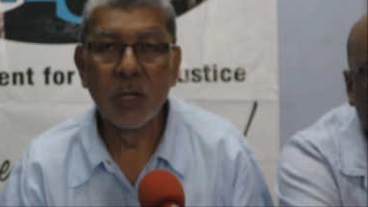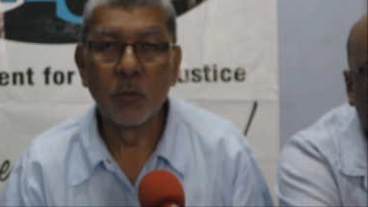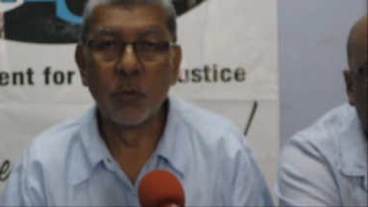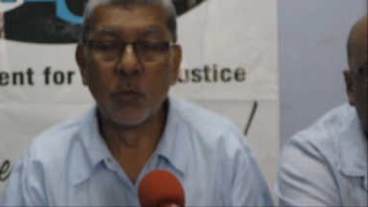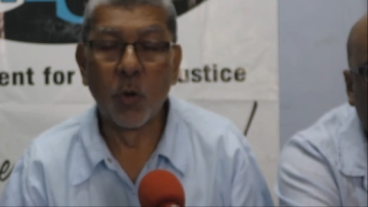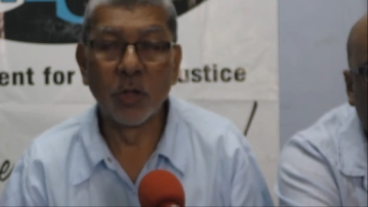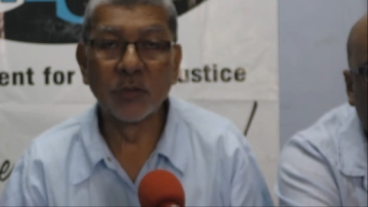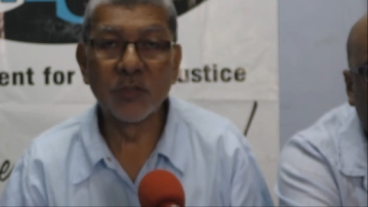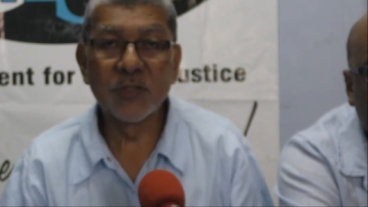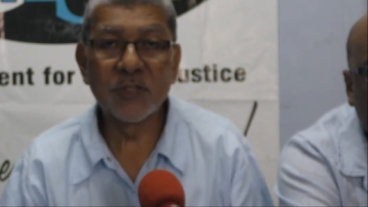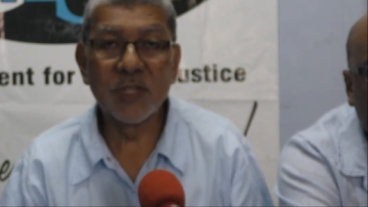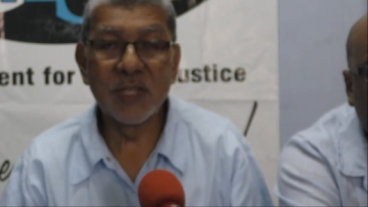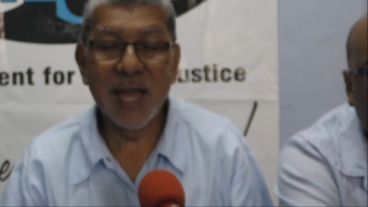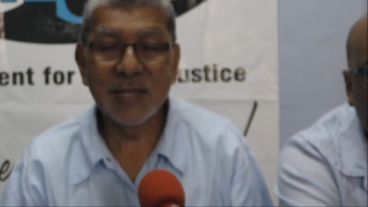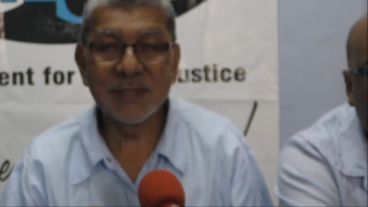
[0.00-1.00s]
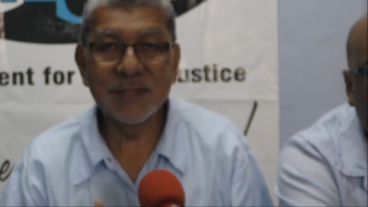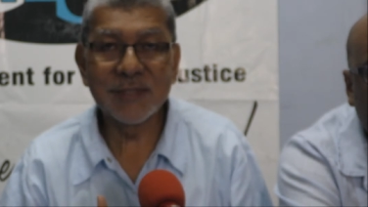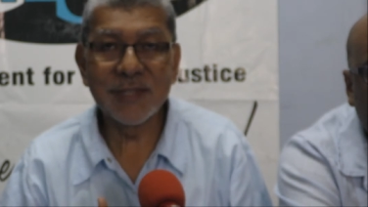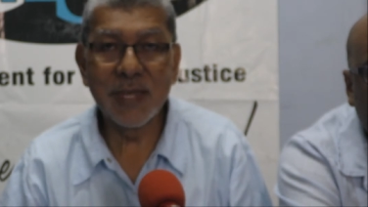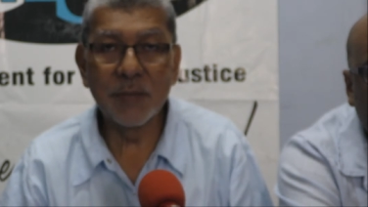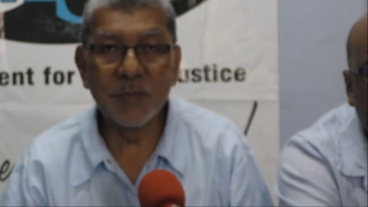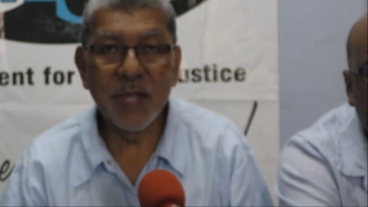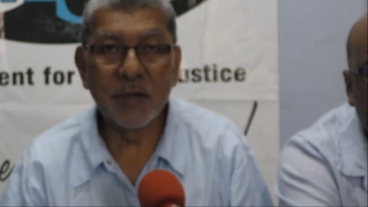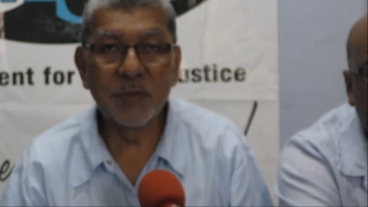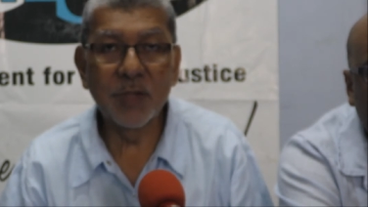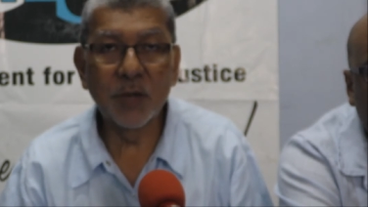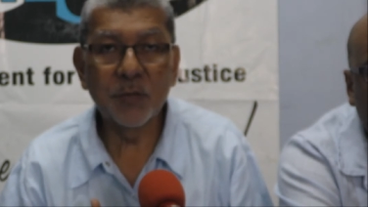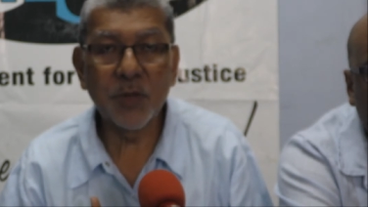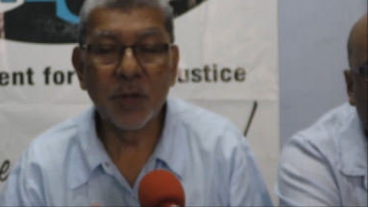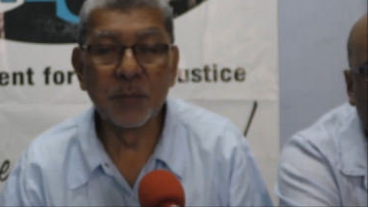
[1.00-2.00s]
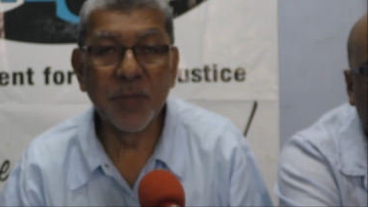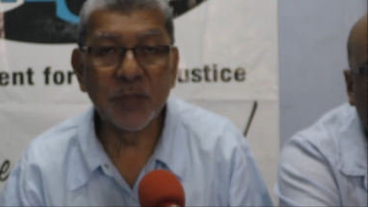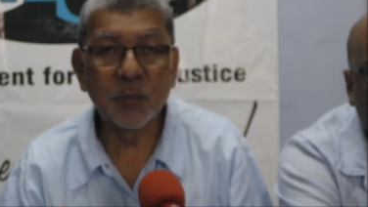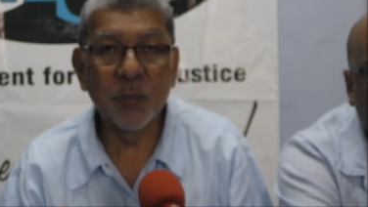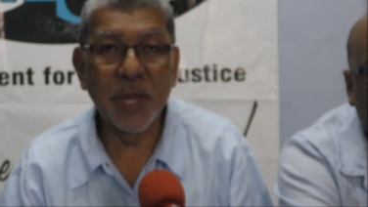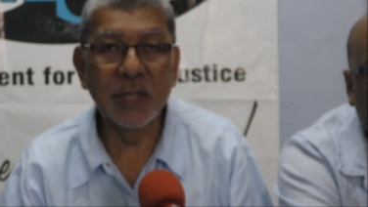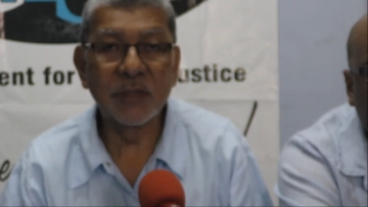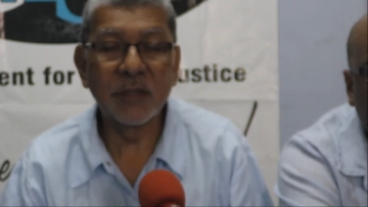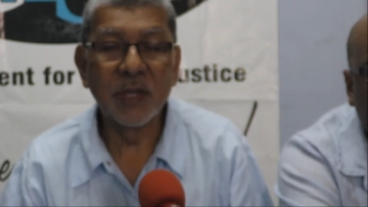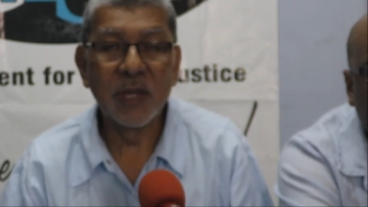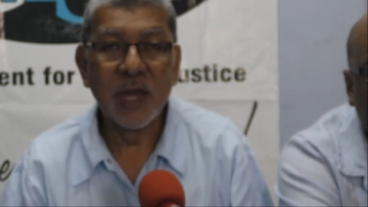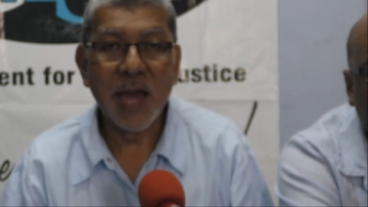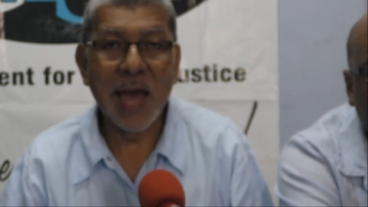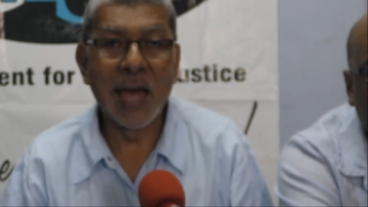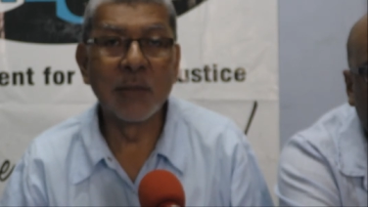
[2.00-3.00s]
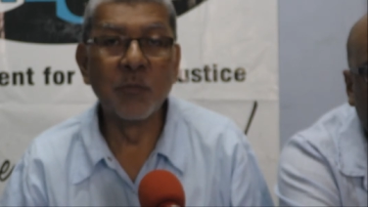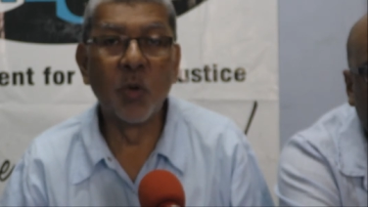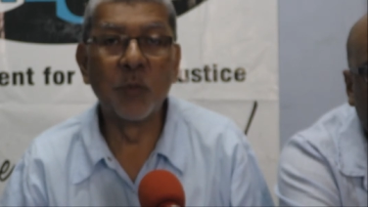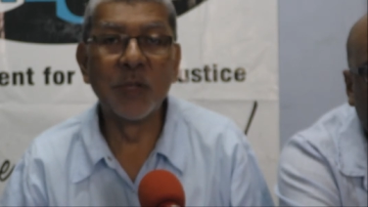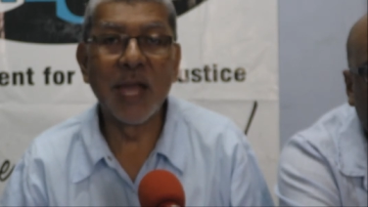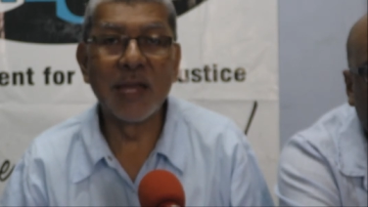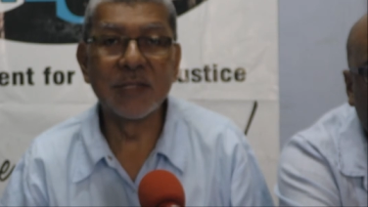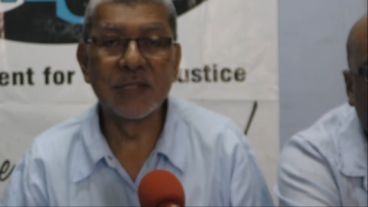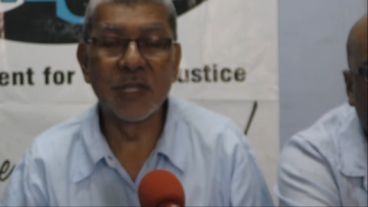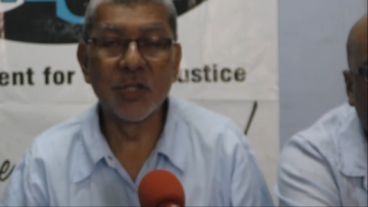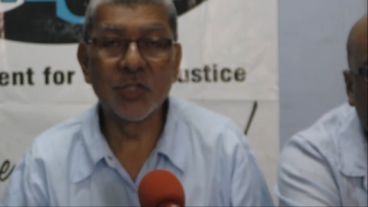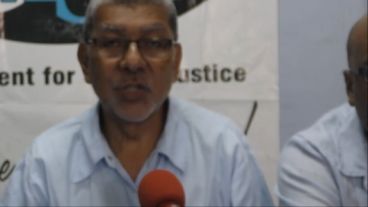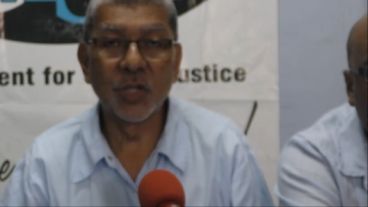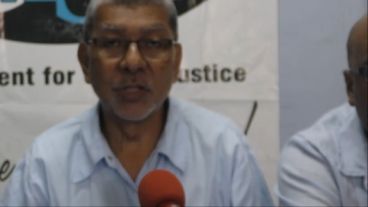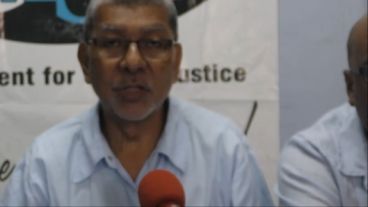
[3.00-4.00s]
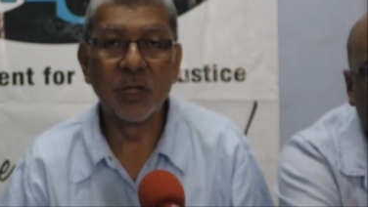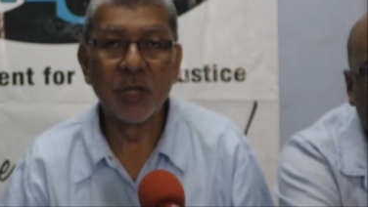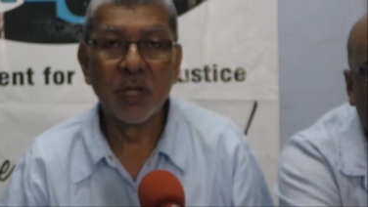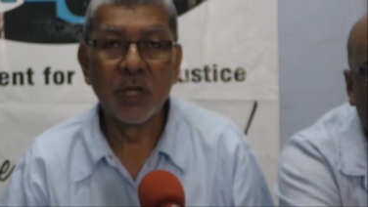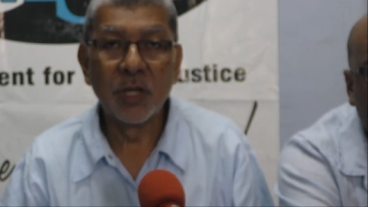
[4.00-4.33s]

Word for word: We want to see that same level of commitment and mobilization